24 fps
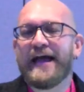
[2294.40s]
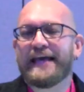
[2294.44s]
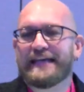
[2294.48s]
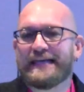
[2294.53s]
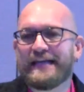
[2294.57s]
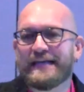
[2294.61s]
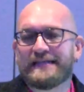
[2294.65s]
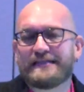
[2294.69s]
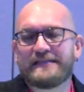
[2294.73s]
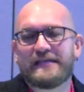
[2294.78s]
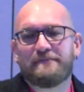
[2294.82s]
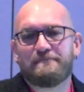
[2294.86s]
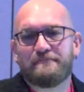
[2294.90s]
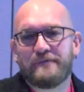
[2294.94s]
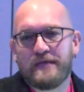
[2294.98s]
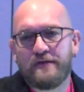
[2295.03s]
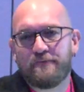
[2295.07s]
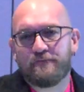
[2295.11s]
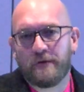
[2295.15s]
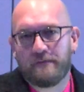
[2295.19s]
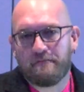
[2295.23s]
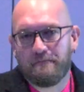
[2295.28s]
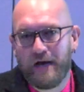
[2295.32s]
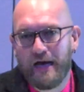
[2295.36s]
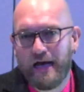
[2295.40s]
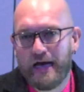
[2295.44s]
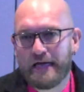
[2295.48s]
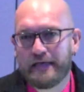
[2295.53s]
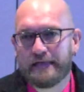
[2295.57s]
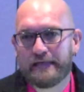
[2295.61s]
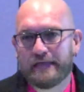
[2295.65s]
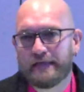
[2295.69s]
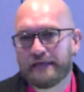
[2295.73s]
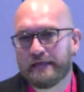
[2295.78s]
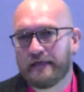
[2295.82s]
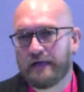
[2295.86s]
get to be
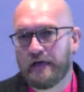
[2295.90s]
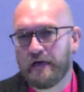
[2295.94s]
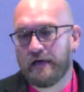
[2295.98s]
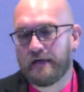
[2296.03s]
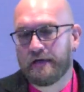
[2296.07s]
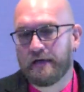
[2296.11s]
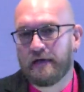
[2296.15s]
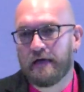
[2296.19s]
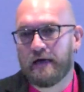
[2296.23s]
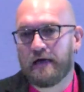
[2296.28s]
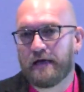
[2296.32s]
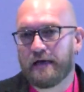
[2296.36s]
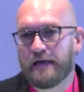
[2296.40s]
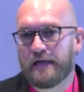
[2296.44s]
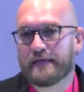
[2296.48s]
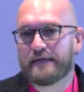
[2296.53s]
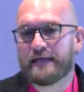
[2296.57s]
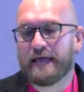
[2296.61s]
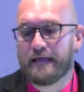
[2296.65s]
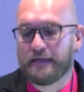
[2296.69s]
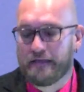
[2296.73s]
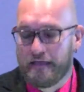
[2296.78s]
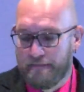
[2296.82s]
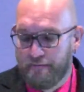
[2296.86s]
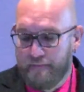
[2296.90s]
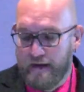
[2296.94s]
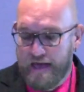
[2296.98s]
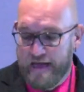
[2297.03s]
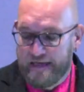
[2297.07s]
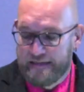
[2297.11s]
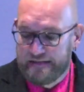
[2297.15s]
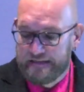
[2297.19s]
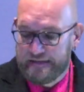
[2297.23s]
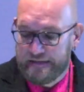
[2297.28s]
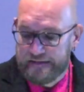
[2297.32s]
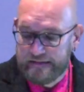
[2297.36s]
reminded on a daily
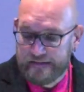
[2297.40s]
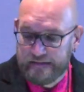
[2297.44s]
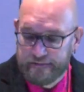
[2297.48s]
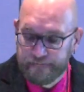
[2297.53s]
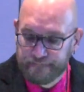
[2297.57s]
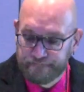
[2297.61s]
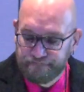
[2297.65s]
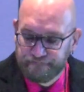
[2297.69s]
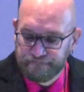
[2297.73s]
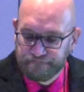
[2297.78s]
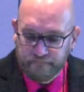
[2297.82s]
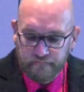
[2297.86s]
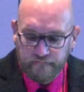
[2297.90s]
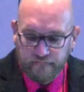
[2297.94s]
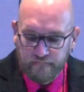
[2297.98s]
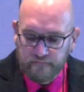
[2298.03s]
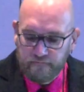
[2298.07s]
basis.